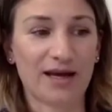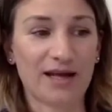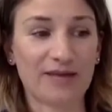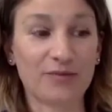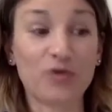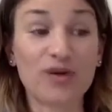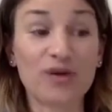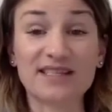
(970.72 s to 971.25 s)

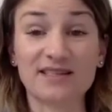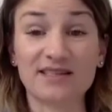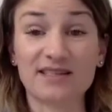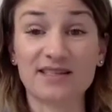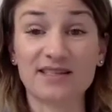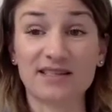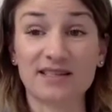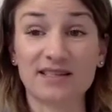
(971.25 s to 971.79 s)

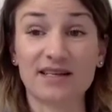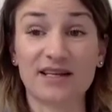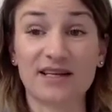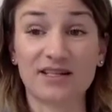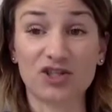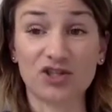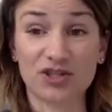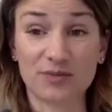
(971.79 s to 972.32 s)
presence, and
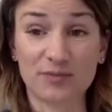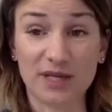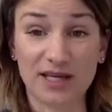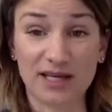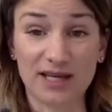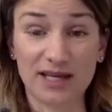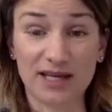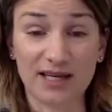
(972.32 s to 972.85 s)
actually just
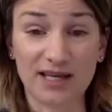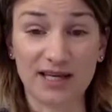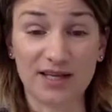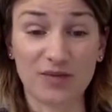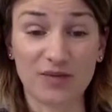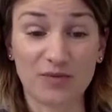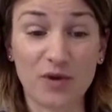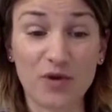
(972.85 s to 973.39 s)
being in
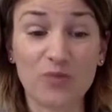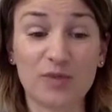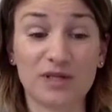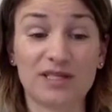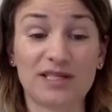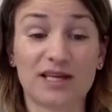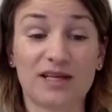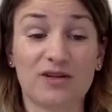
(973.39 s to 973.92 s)
the
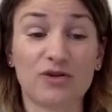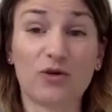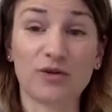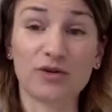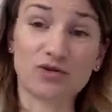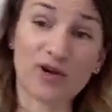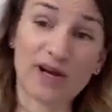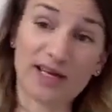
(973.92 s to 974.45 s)
moment and
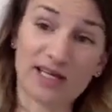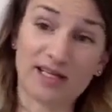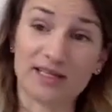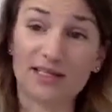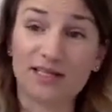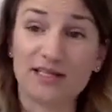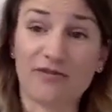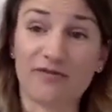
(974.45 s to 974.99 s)
not dragging in
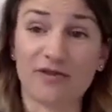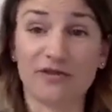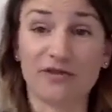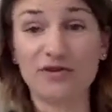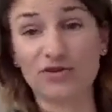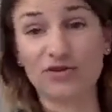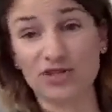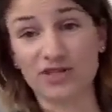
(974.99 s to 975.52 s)
stuff from the
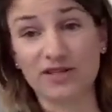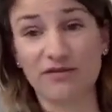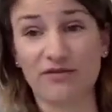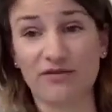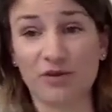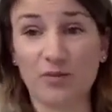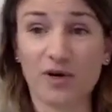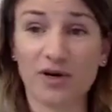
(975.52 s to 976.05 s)
future, stuff
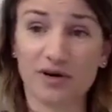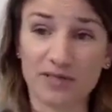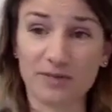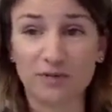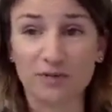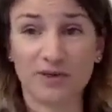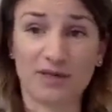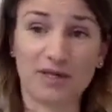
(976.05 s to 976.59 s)
from the past,
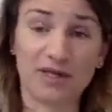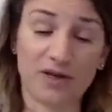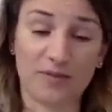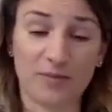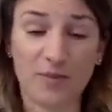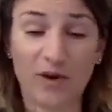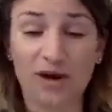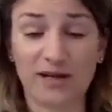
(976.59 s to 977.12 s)
but
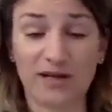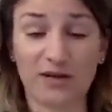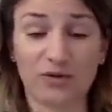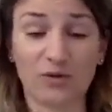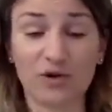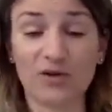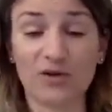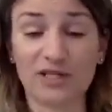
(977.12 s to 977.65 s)
piling it
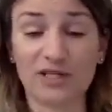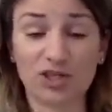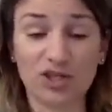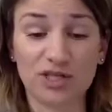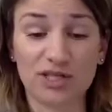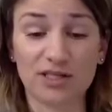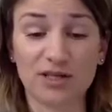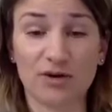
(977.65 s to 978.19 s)
all on. It's
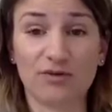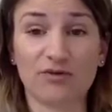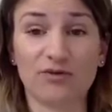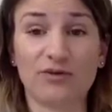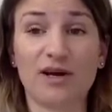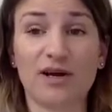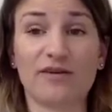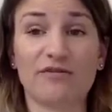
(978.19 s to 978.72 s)
just going
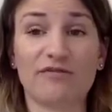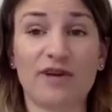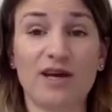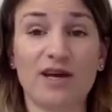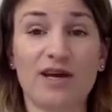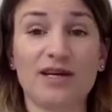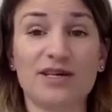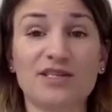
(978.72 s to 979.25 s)
through life
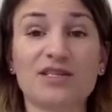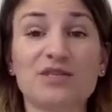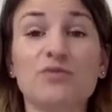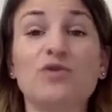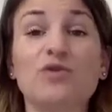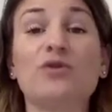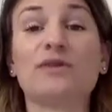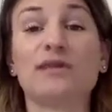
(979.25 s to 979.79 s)

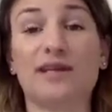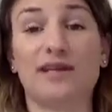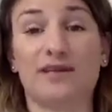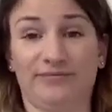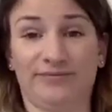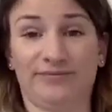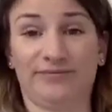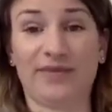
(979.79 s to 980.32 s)
smoothly,
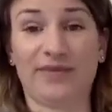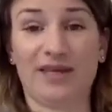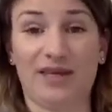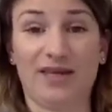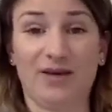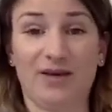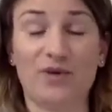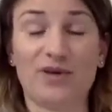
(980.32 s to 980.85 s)

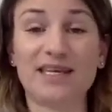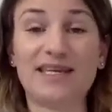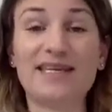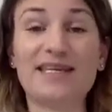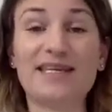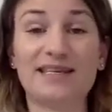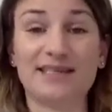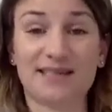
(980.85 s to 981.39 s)
with
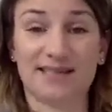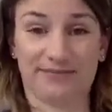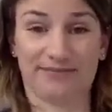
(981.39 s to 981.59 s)
ease.